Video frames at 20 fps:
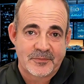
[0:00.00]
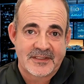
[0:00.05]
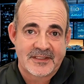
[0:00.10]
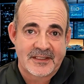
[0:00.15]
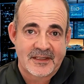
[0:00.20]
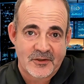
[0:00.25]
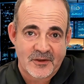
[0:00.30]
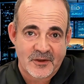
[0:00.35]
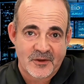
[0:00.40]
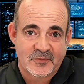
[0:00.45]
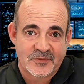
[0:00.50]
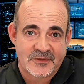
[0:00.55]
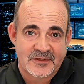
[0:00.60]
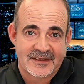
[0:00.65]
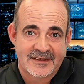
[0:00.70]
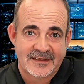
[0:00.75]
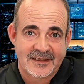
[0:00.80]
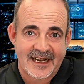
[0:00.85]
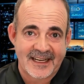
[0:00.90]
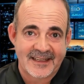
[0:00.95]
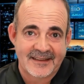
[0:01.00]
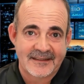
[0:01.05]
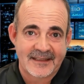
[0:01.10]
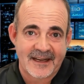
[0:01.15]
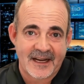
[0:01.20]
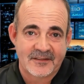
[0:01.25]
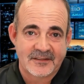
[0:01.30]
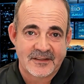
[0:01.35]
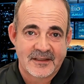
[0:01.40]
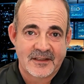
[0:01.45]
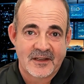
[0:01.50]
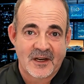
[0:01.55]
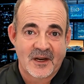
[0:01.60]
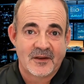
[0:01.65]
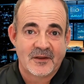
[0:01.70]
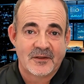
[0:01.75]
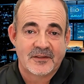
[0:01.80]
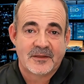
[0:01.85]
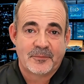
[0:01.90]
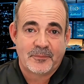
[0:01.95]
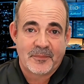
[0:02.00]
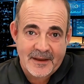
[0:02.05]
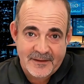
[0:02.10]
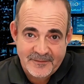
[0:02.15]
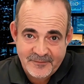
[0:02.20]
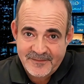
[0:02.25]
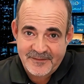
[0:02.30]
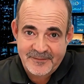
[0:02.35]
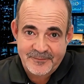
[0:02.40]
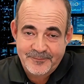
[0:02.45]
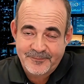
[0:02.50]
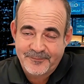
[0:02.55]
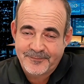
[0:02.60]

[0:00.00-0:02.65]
zero to $10,000 a month.